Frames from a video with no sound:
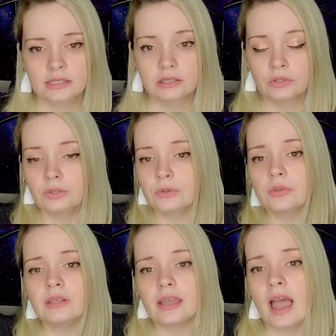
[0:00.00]

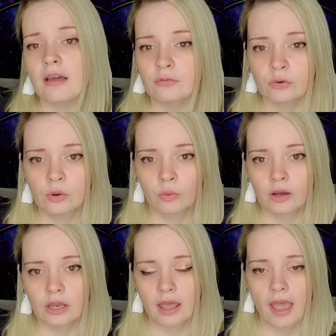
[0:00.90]
literally
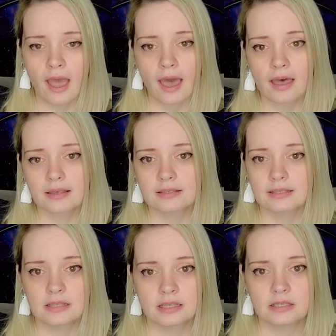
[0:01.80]
everyone has
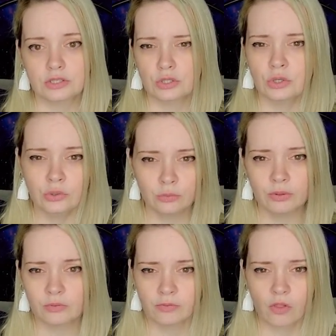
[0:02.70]
these
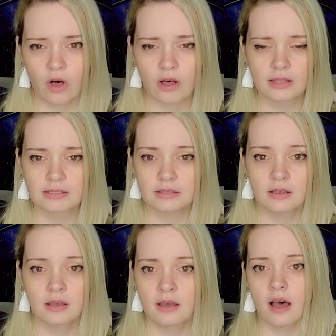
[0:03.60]
human flaws,
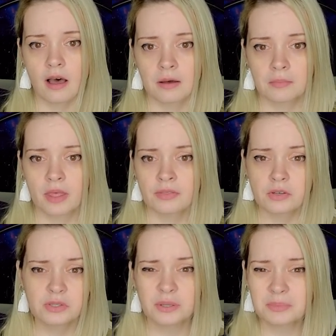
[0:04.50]
and
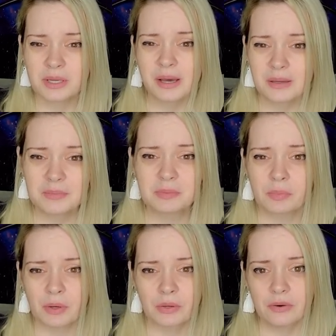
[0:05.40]
they're sometimes
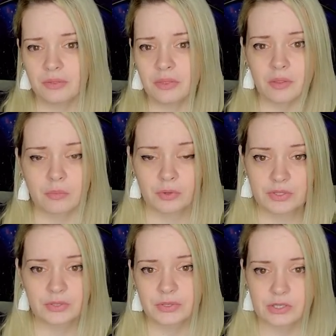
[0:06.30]
bigger than the
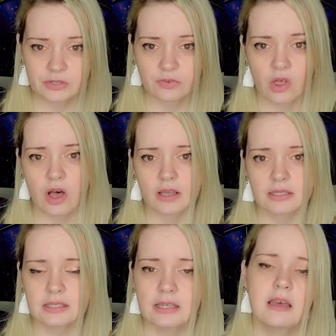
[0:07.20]
prisoners'
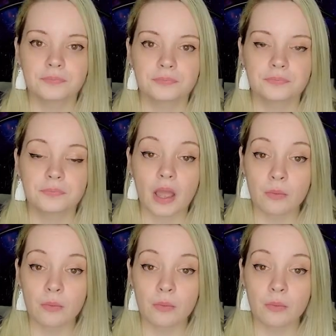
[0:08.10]
flaws. At